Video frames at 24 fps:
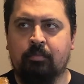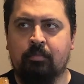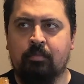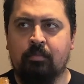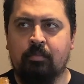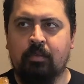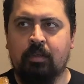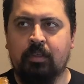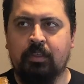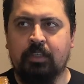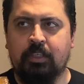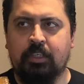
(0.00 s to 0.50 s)

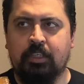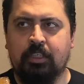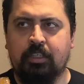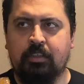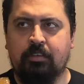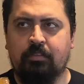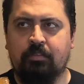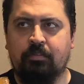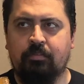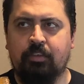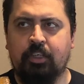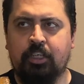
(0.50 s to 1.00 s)

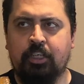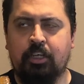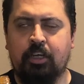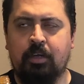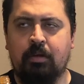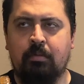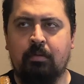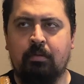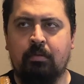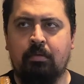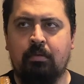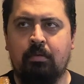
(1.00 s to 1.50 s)

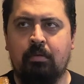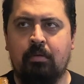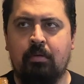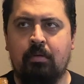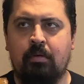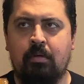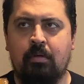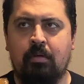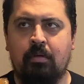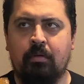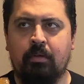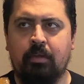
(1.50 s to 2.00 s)
vinegar,
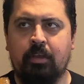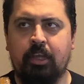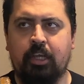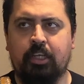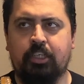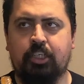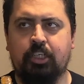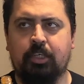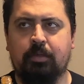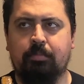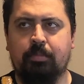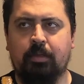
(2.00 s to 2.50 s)

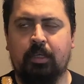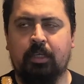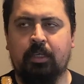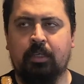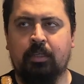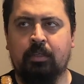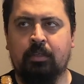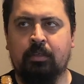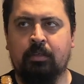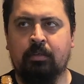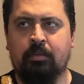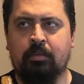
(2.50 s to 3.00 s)
ketchup,
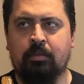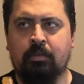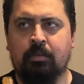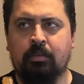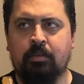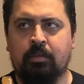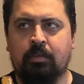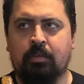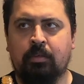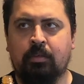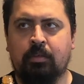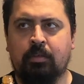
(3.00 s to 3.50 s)
and
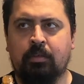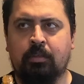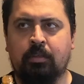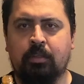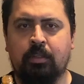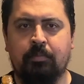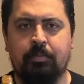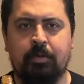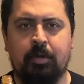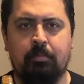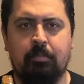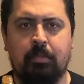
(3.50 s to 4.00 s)
a little
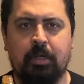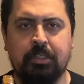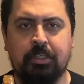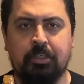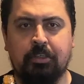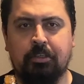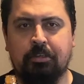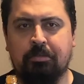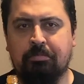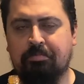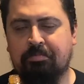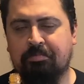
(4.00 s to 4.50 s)
bit of
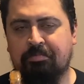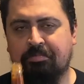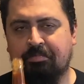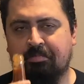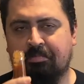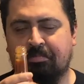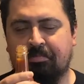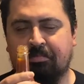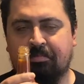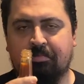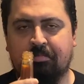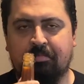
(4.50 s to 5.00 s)
mustard,
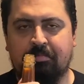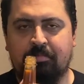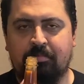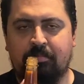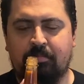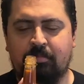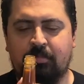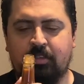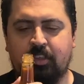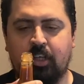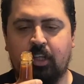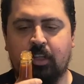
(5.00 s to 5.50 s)

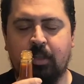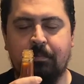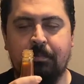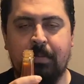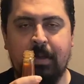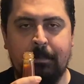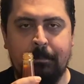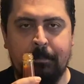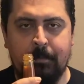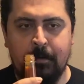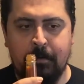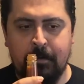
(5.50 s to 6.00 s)
salt and
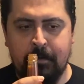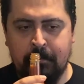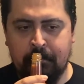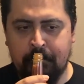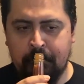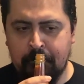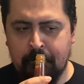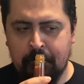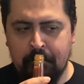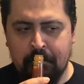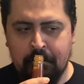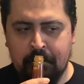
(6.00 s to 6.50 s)
pepper, and
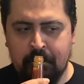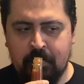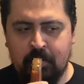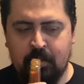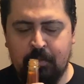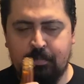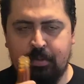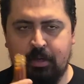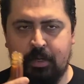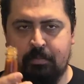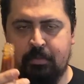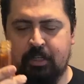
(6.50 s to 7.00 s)
you
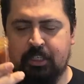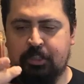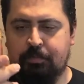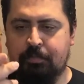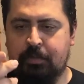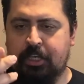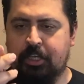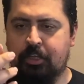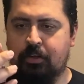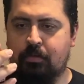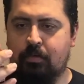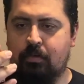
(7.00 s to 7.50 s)
pretty much
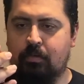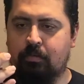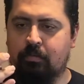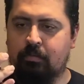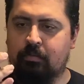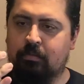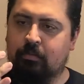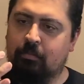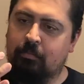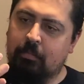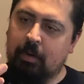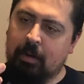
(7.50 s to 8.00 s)
make your own
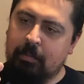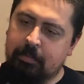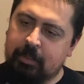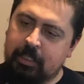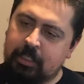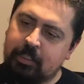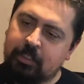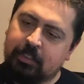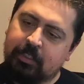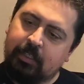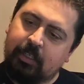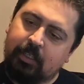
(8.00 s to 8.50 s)

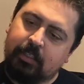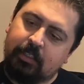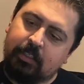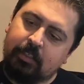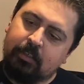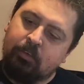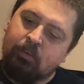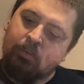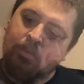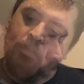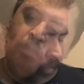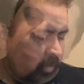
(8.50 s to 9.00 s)
barbecue sauce at
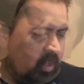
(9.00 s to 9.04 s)
home.